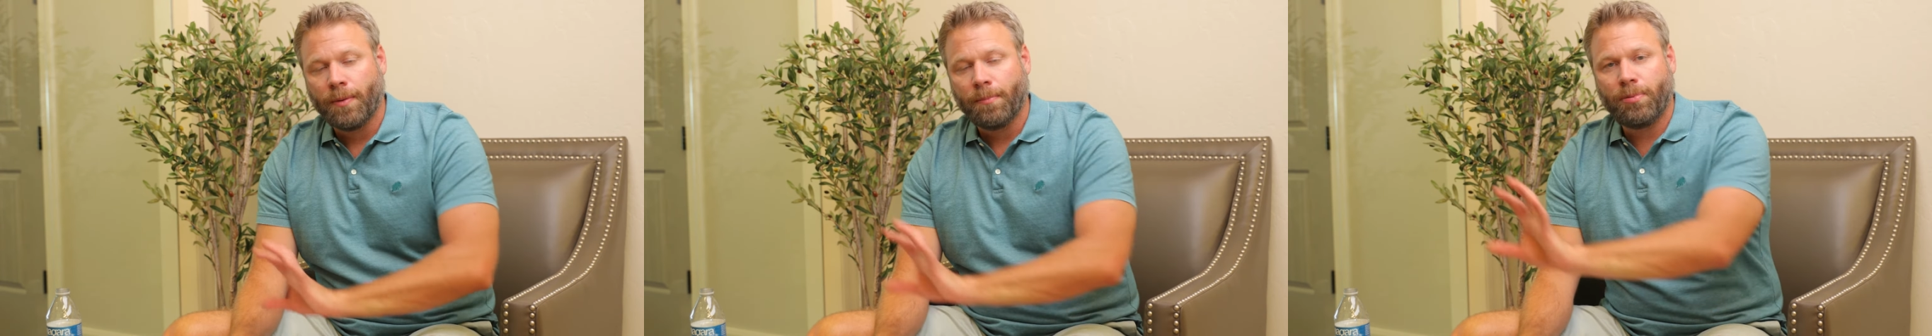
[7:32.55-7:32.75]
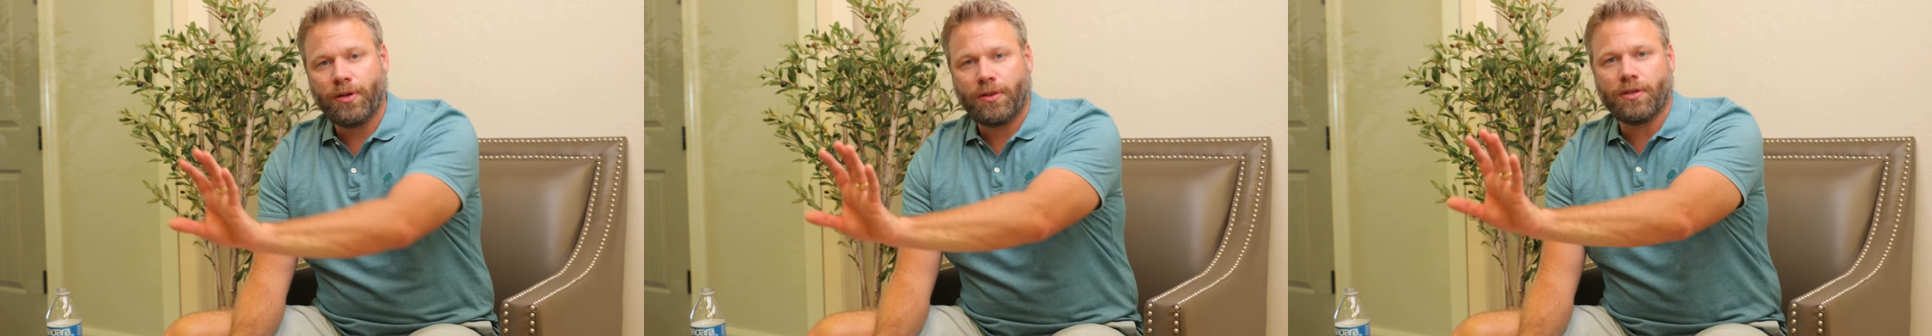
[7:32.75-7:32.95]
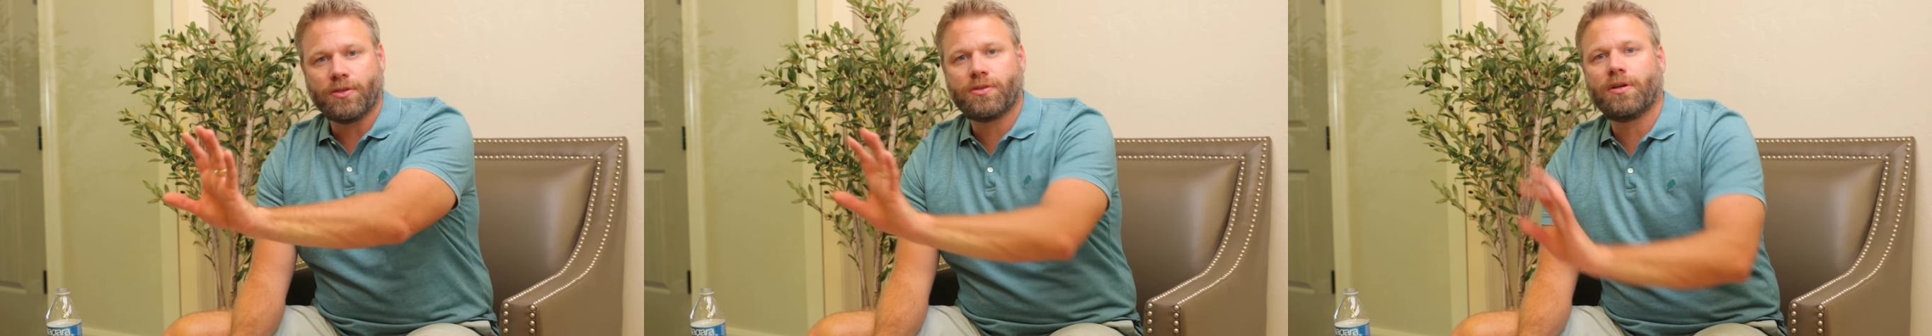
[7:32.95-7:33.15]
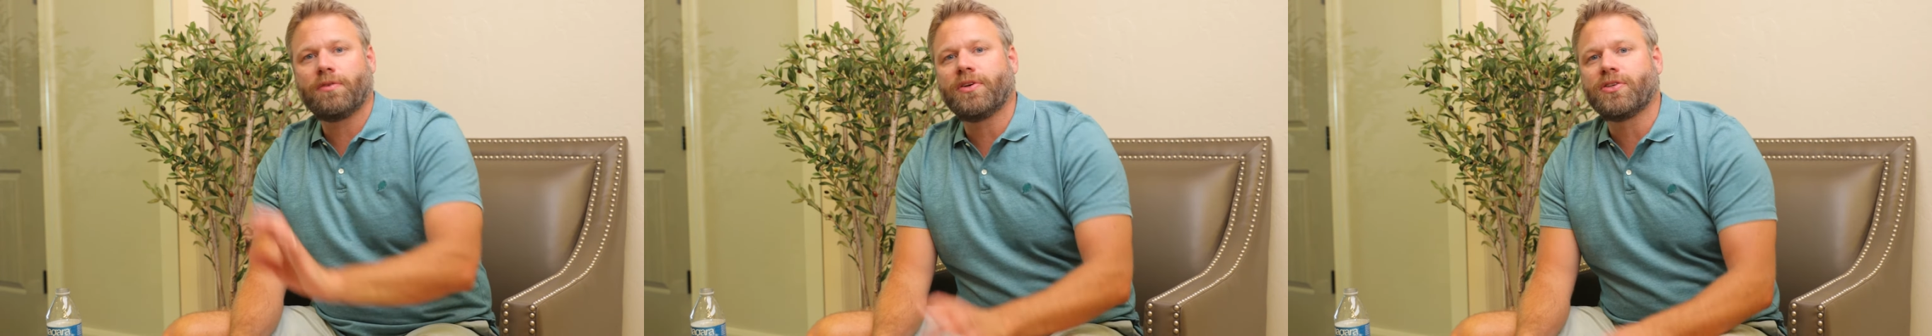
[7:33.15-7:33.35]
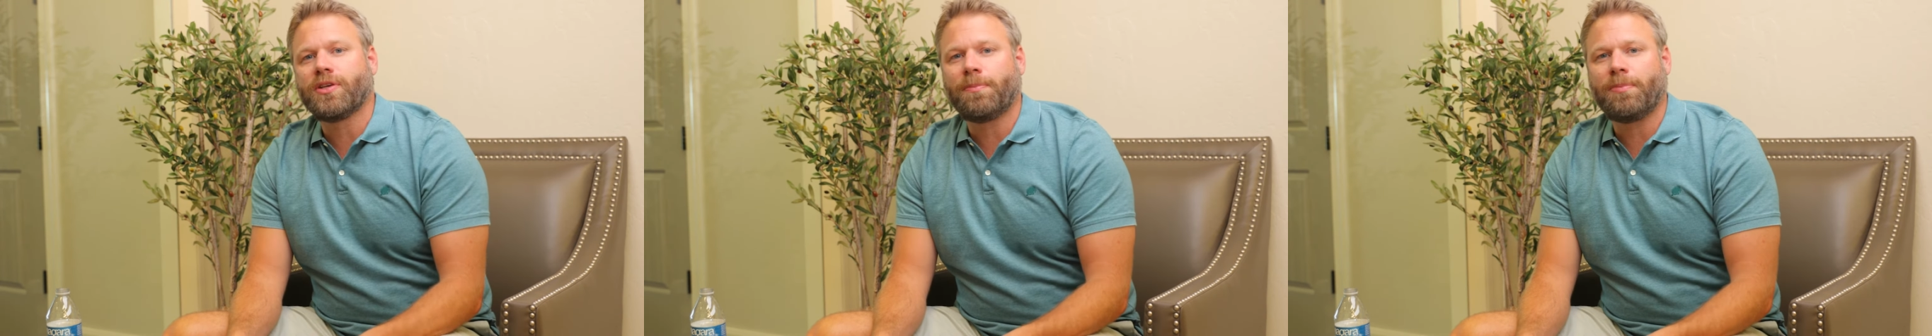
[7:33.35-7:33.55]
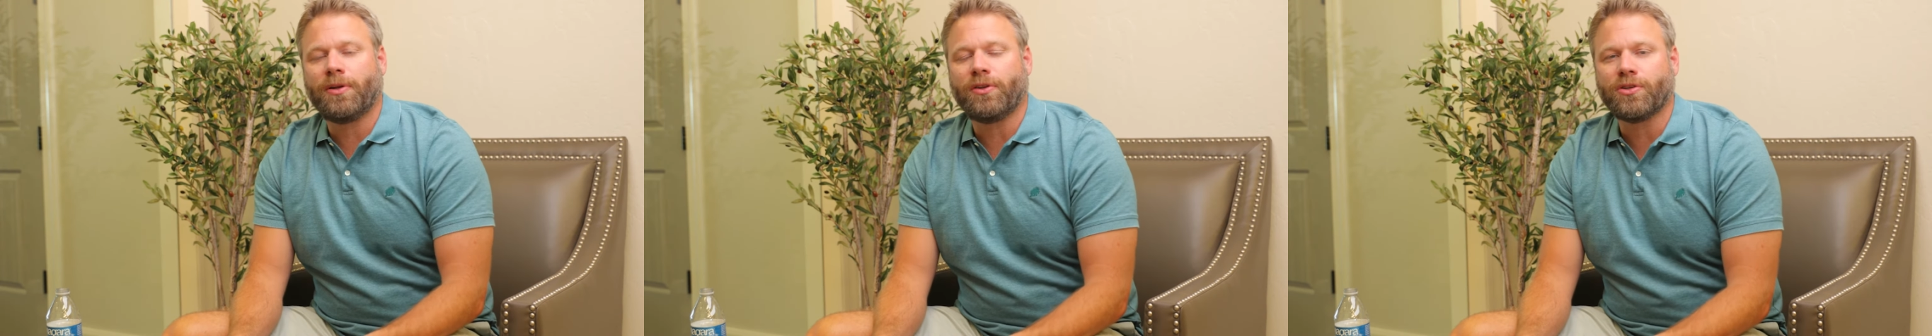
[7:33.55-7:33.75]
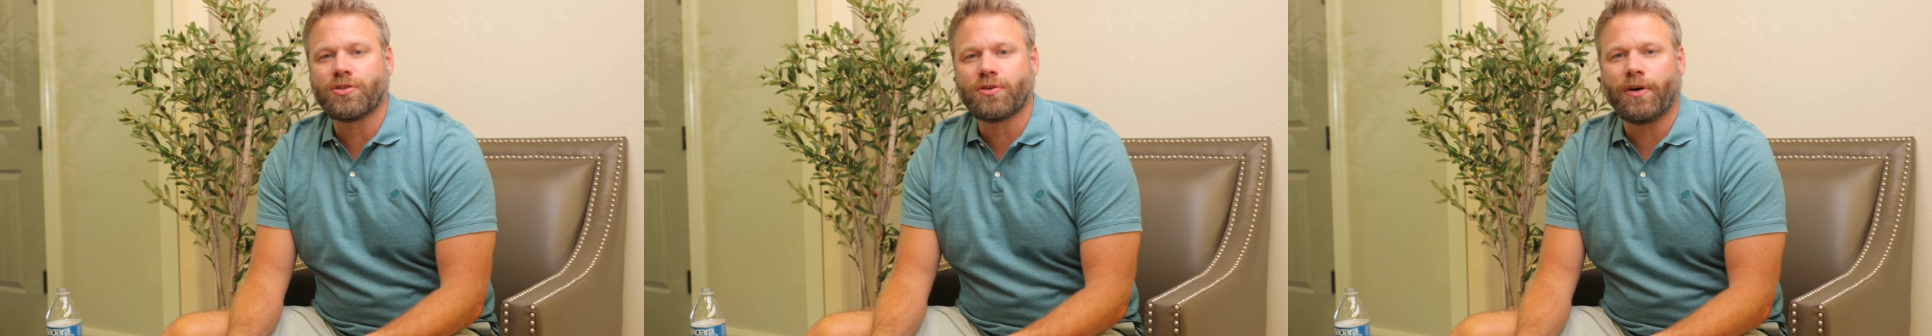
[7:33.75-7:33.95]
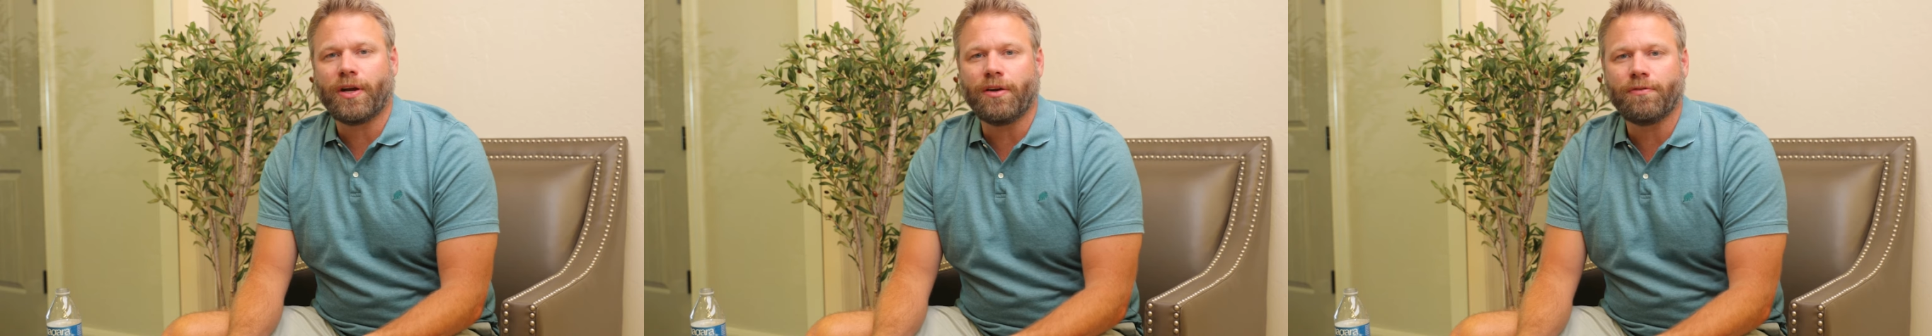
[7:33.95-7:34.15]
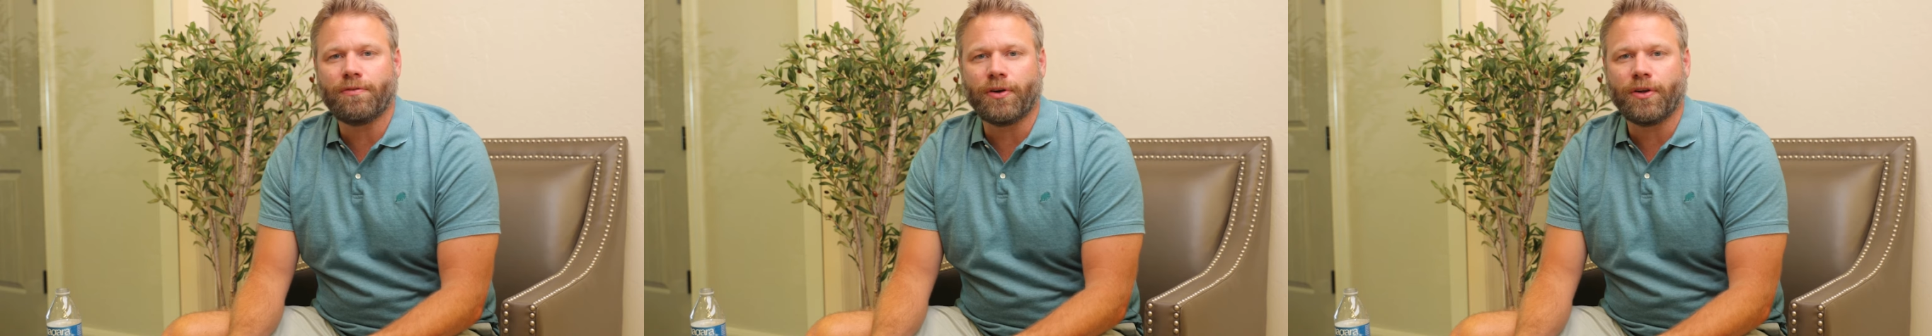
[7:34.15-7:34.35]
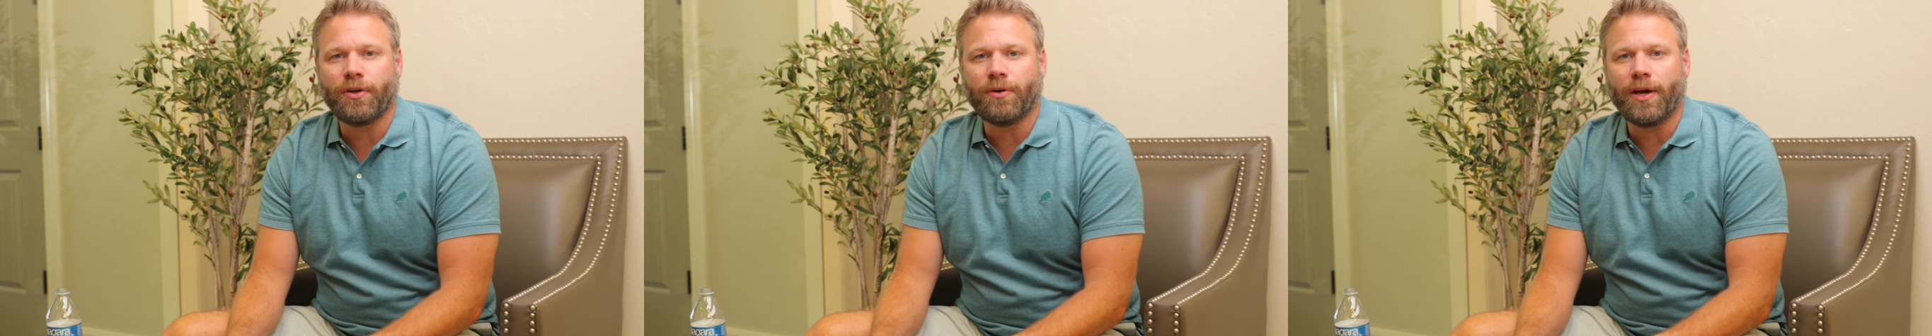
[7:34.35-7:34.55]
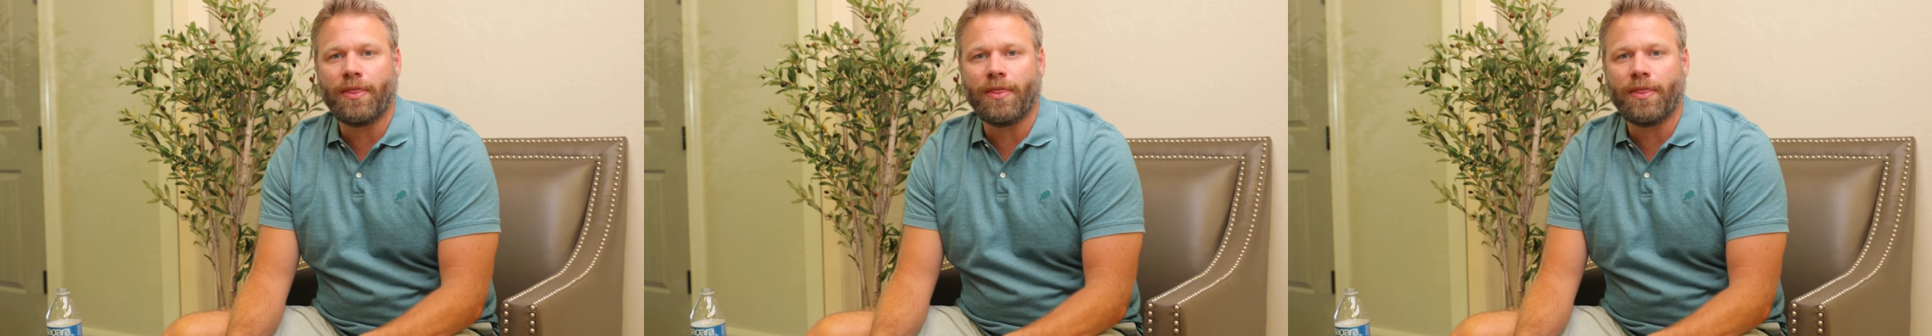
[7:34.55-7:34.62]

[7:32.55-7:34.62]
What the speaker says: put the service up on the screen for you.